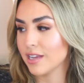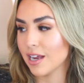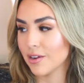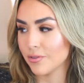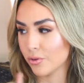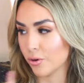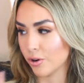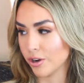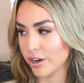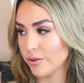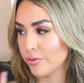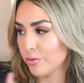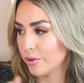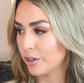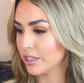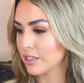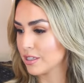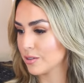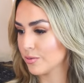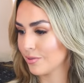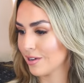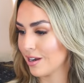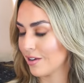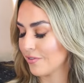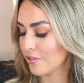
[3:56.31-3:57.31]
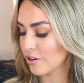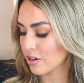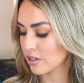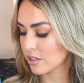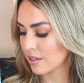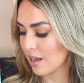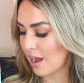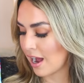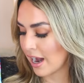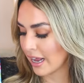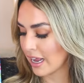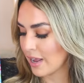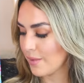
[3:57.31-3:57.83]
I've worn it once when I first
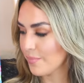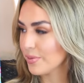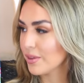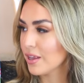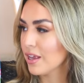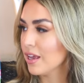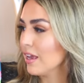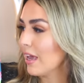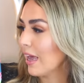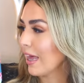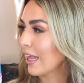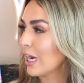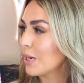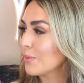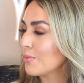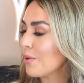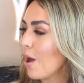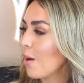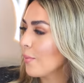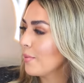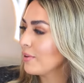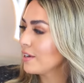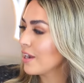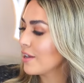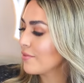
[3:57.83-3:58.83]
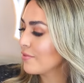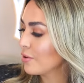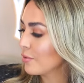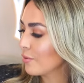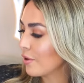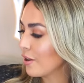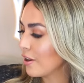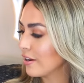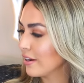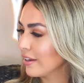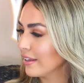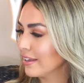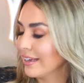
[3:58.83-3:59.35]
got it, and I'll probably never
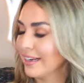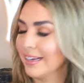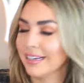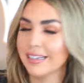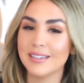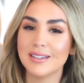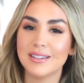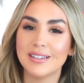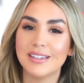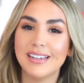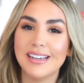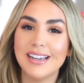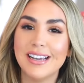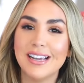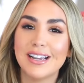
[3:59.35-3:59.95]
wear it again.